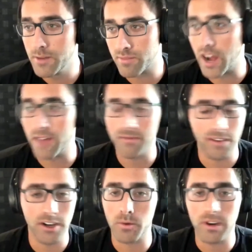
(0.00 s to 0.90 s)

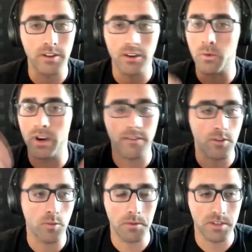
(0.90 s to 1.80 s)
profit or you know whatever
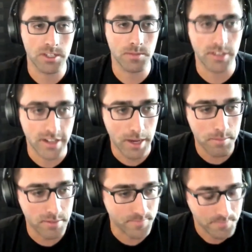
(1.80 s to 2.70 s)
way we split it
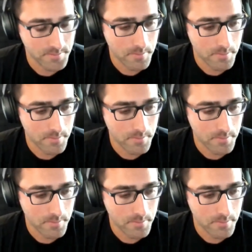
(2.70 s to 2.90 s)
up and